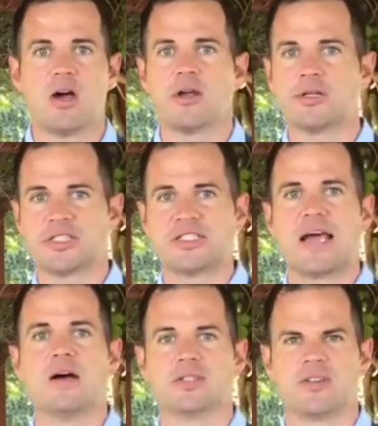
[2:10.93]
all your
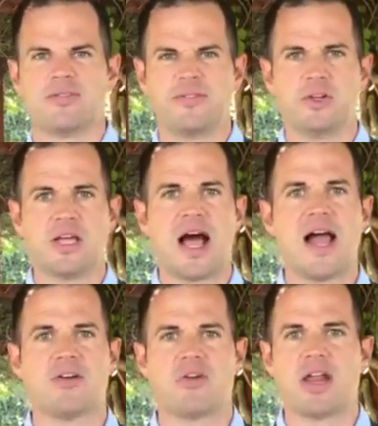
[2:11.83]
cells are fully
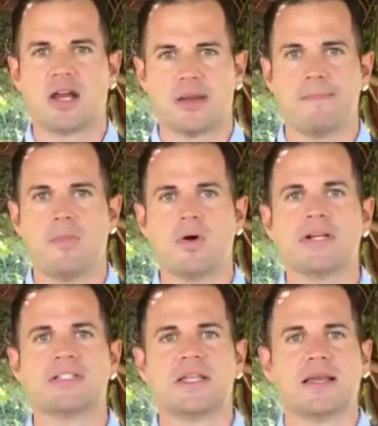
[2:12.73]
hydrated and
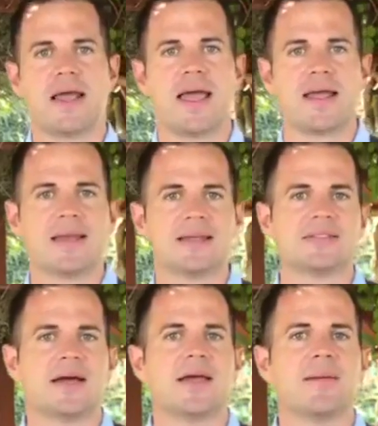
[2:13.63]
moist, and
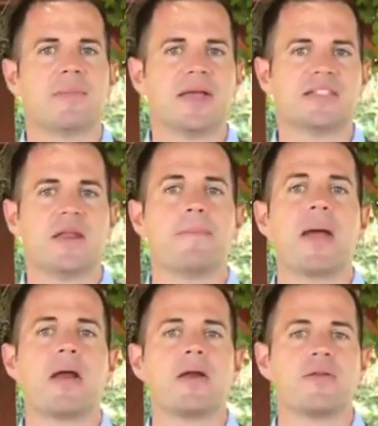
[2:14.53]
it plays an
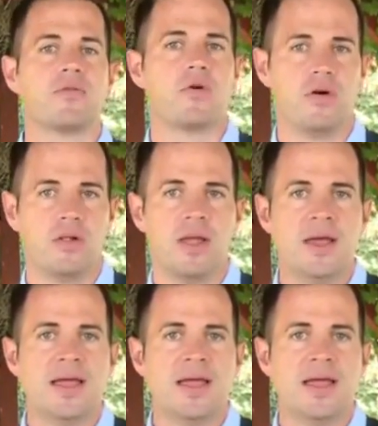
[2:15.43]
imperative role